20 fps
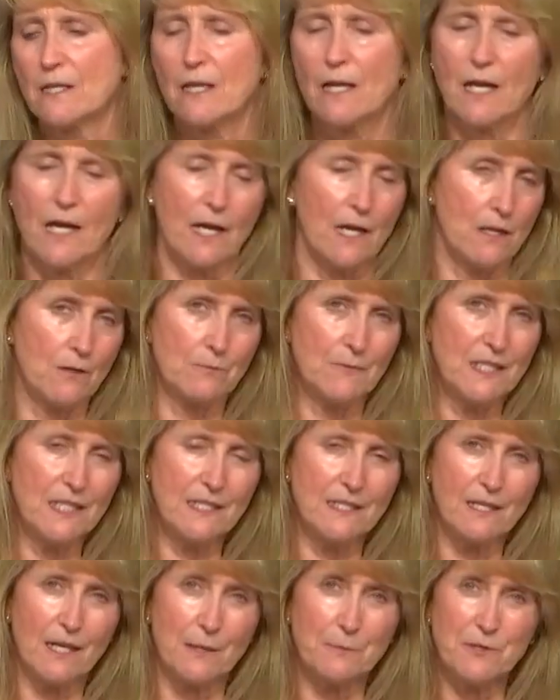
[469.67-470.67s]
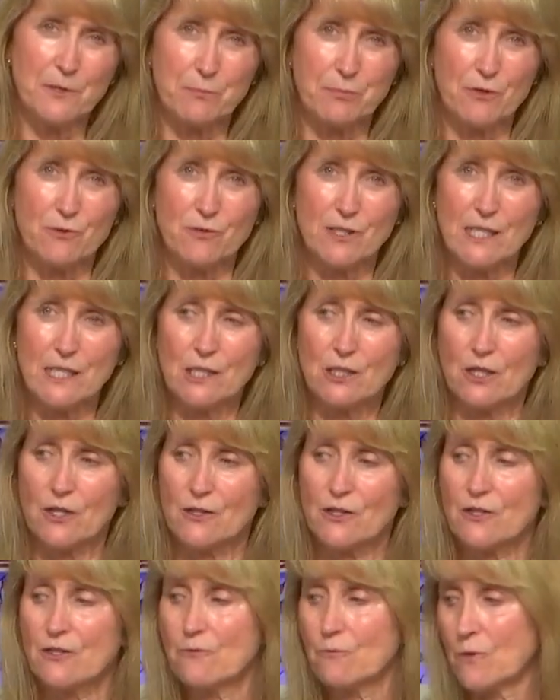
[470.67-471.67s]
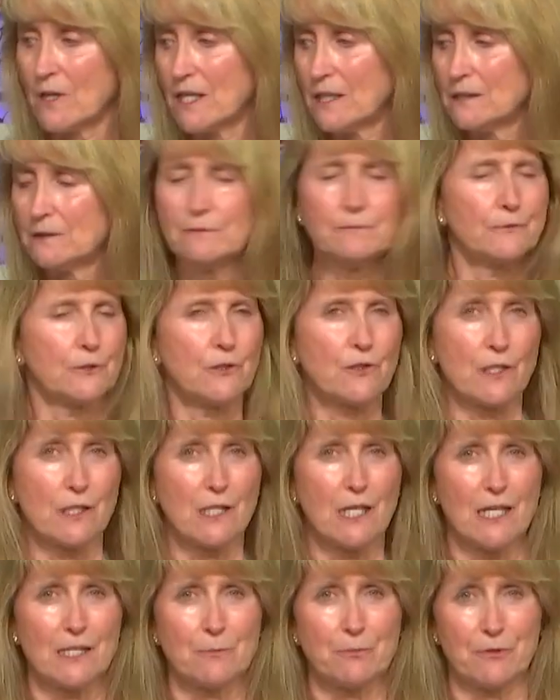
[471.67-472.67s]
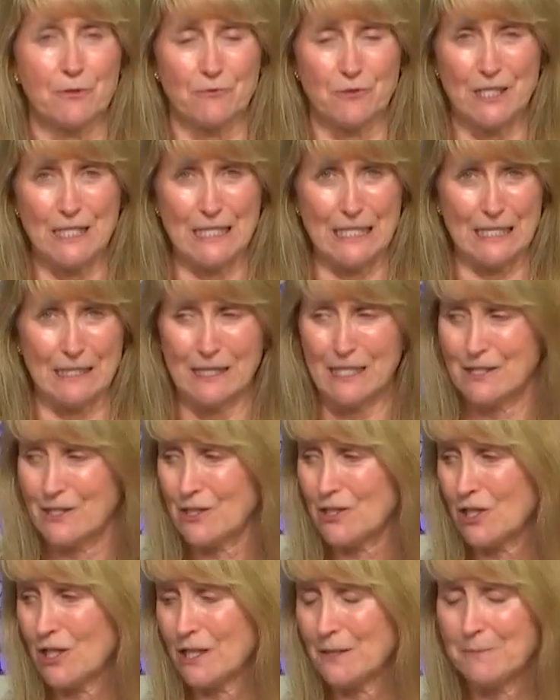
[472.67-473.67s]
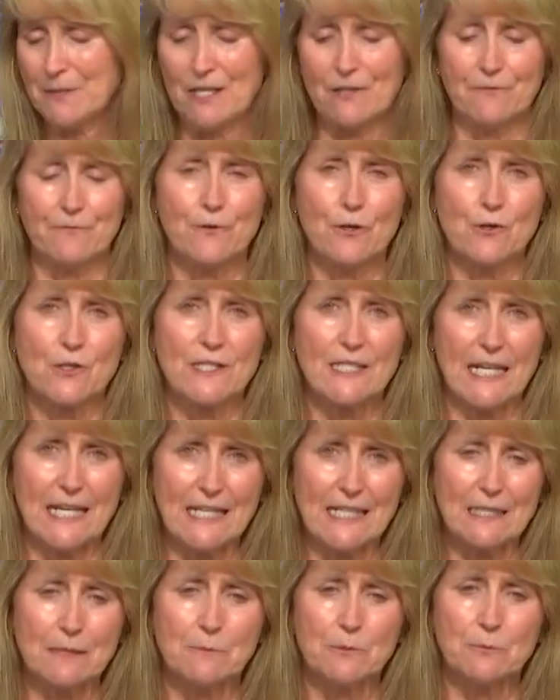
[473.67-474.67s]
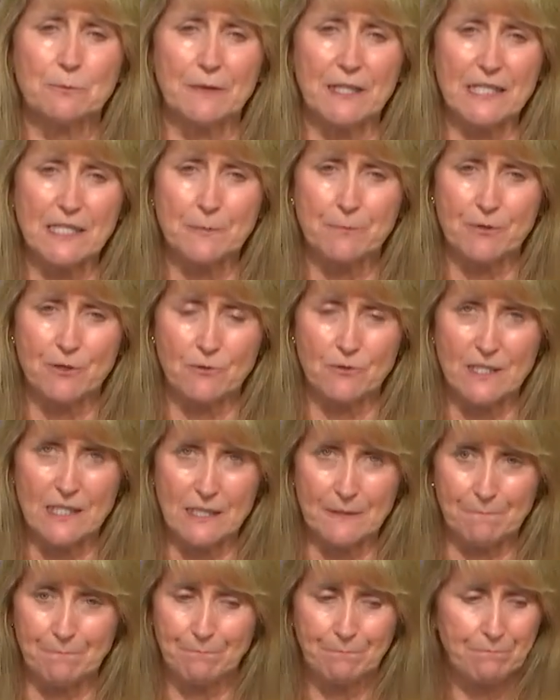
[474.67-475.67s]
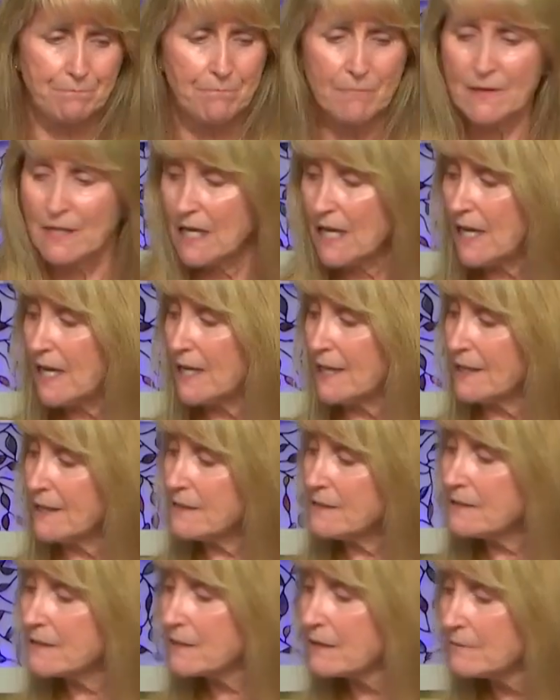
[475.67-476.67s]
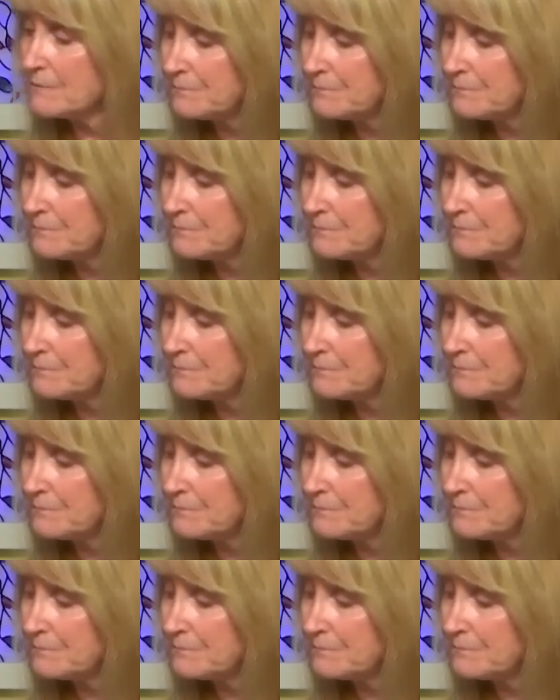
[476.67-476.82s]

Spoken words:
How many types of protein are there? Well, there's a lot of protein. And let's talk about first animal-based protein. Eggs.